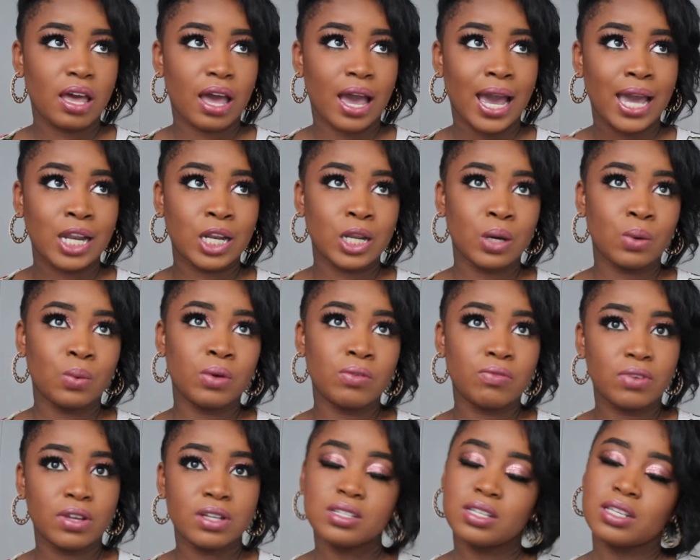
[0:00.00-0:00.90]
I know
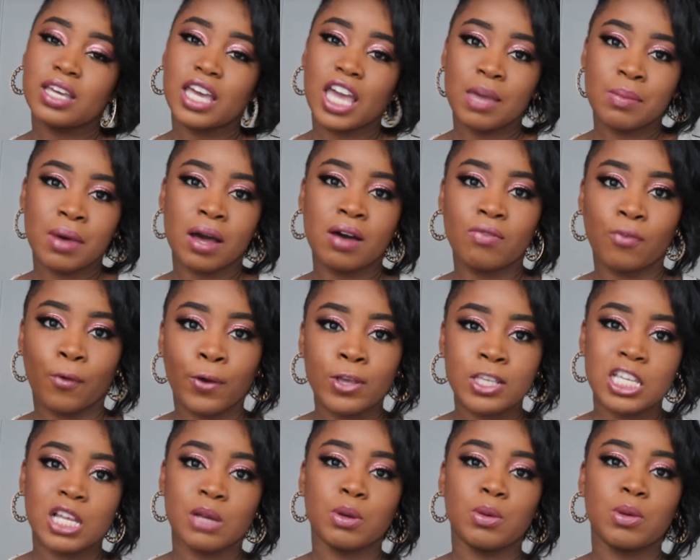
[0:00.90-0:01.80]
when Fenty came out, for
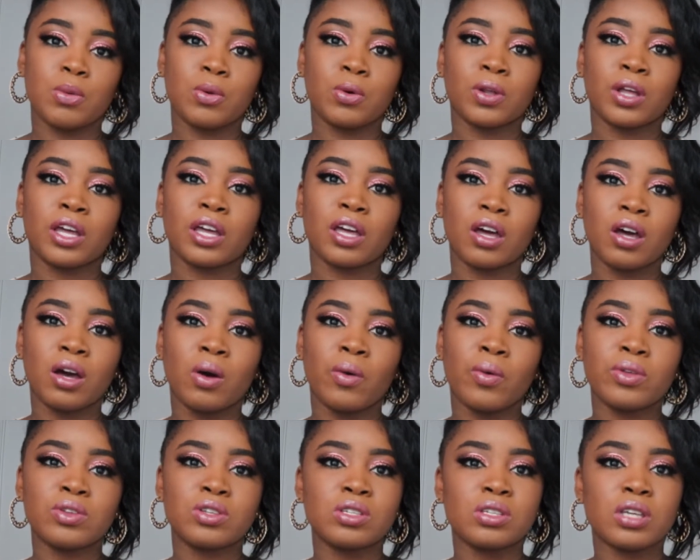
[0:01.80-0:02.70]
example, people were like,
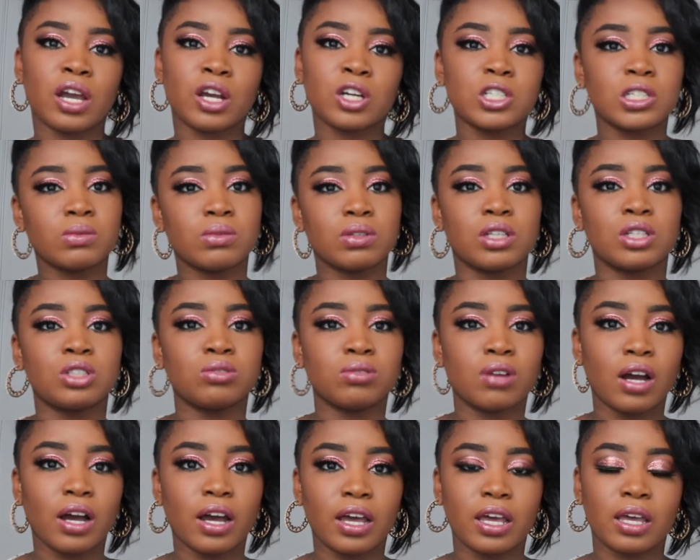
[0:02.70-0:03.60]
oh, this is actually really
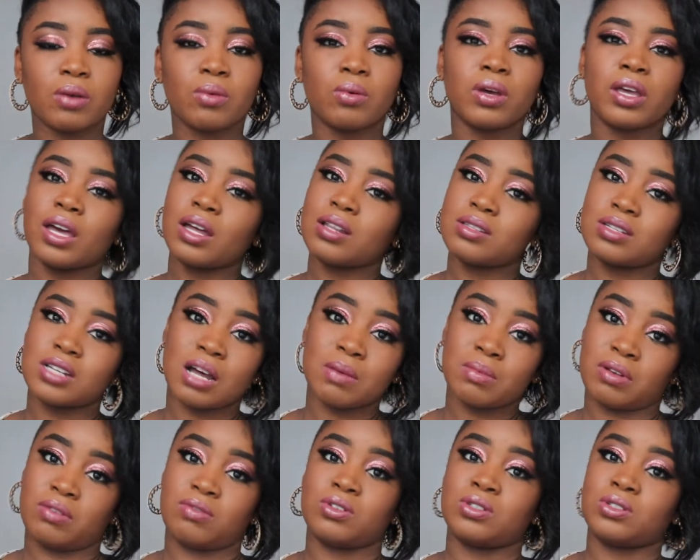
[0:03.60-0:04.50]
drying. Well, yeah, it's not
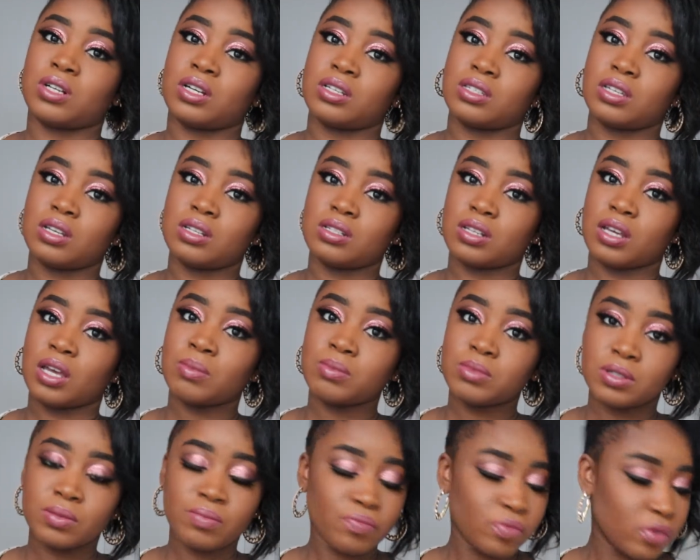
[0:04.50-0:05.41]
meant for dry skin
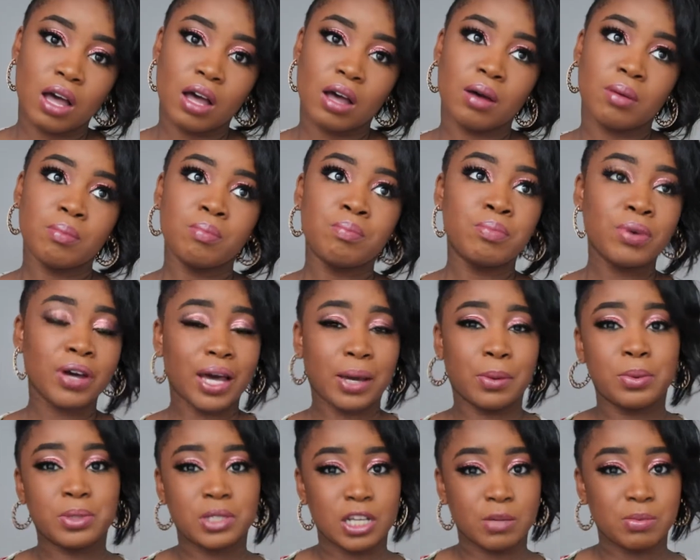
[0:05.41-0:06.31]
types. But I
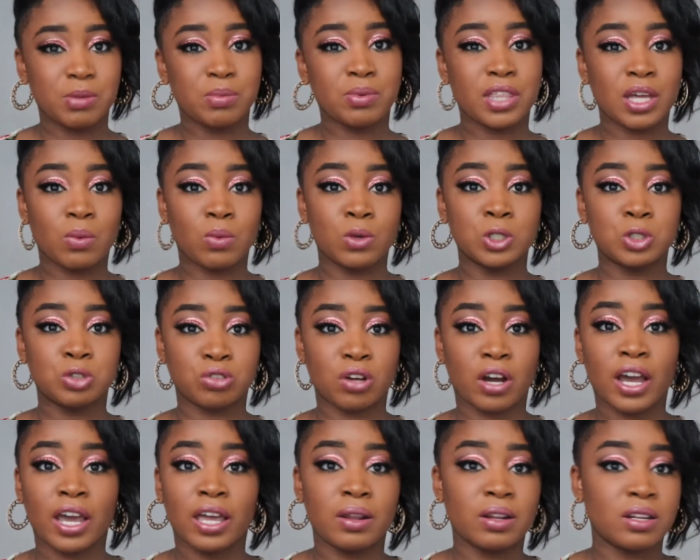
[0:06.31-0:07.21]
will tell people that were
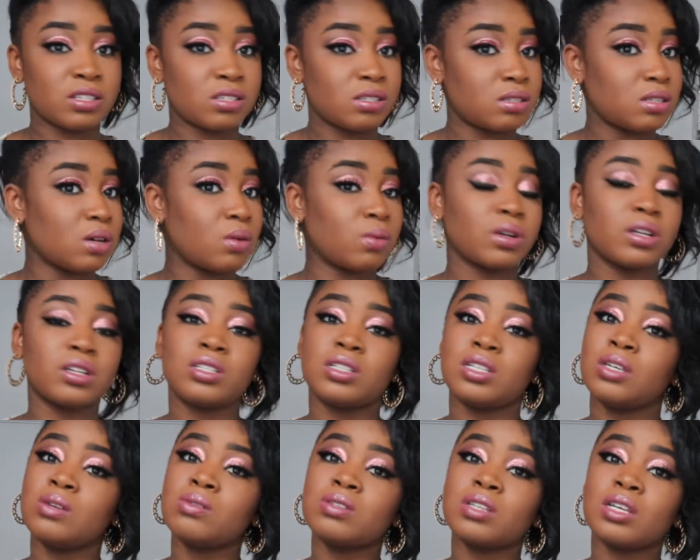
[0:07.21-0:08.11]
dry and still want
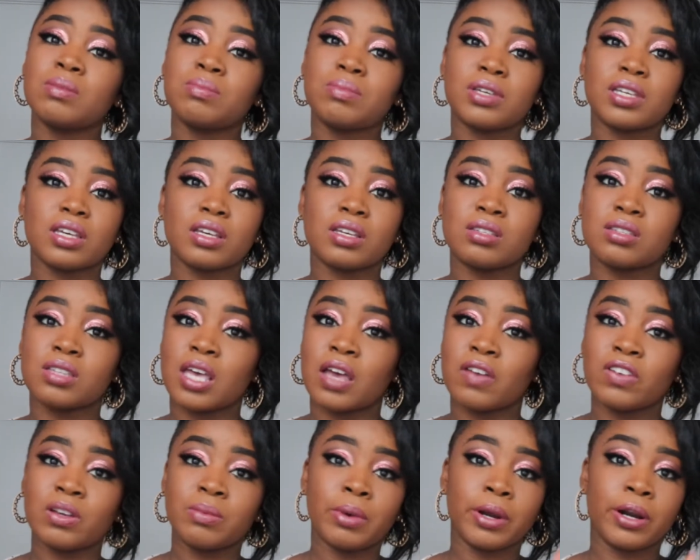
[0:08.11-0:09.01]
to use it, because
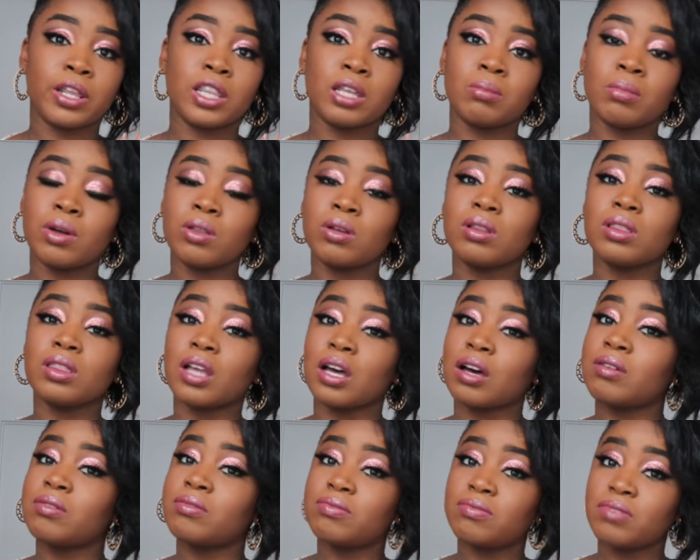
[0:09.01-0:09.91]
everybody and their mother
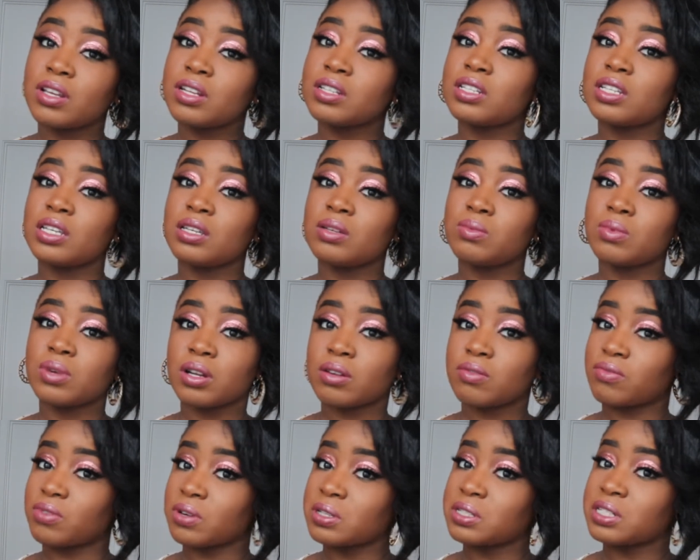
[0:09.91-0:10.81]
loved Fenty when
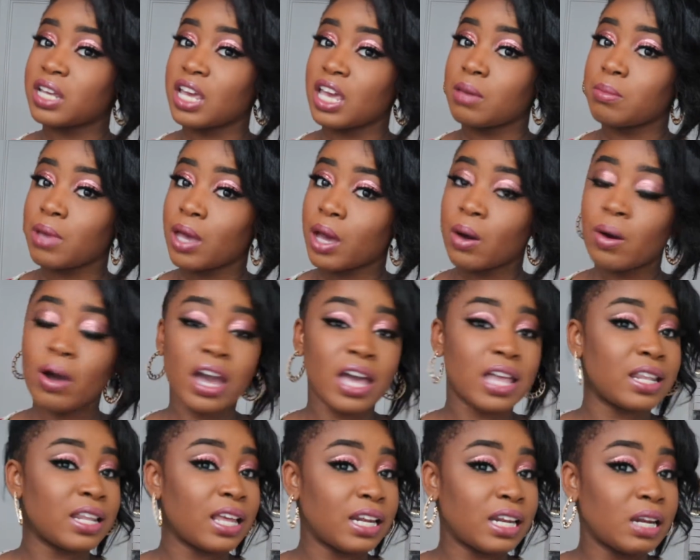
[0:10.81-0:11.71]
it first came out,
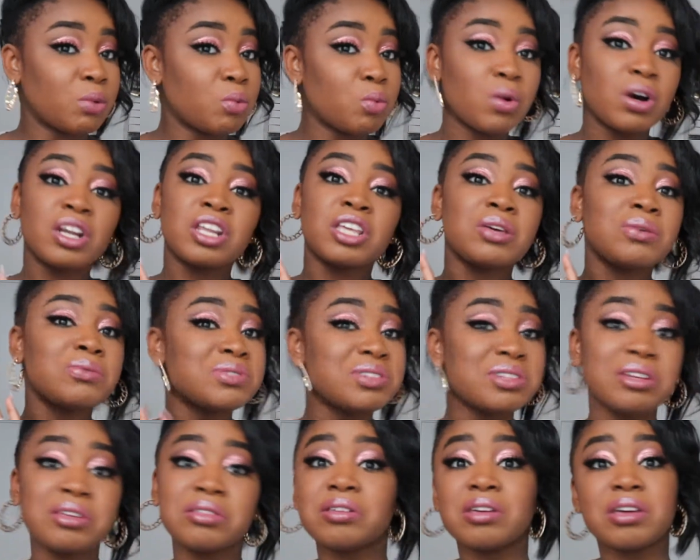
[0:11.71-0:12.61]
and they didn't want to use
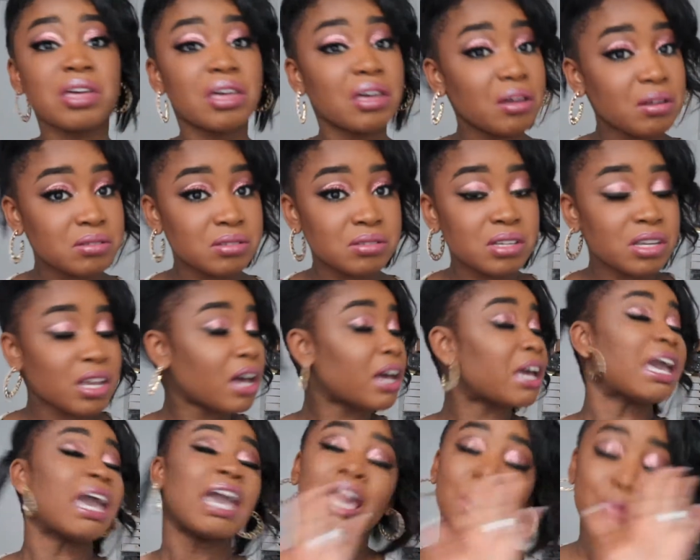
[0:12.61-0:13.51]
anything else. Like, I
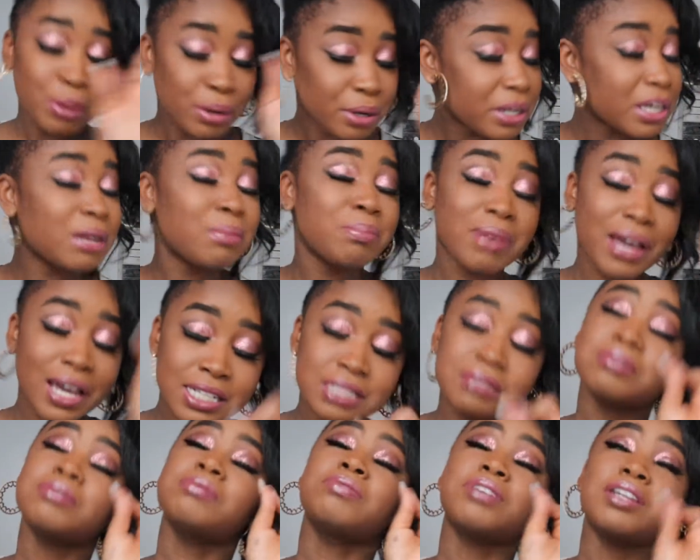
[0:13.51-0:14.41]
came here to get
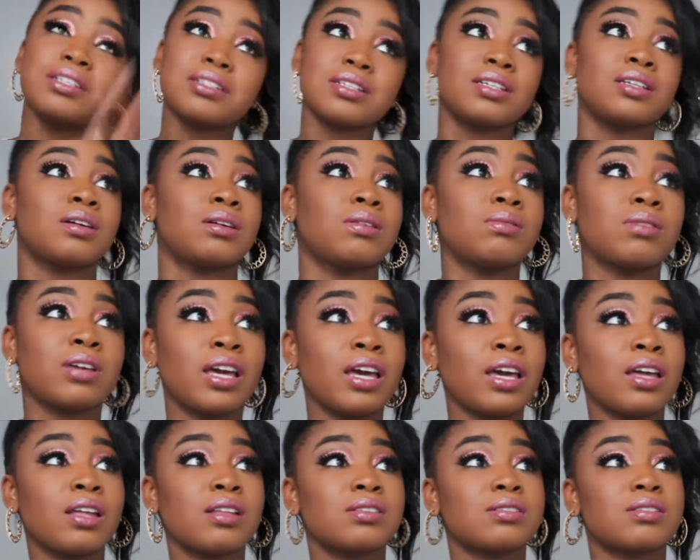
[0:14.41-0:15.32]
matched for Fenty.
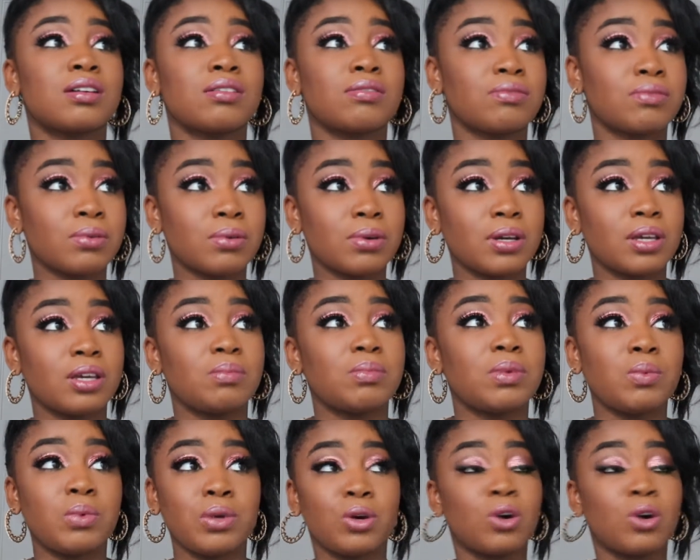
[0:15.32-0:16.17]
Okay, it's not for you, but we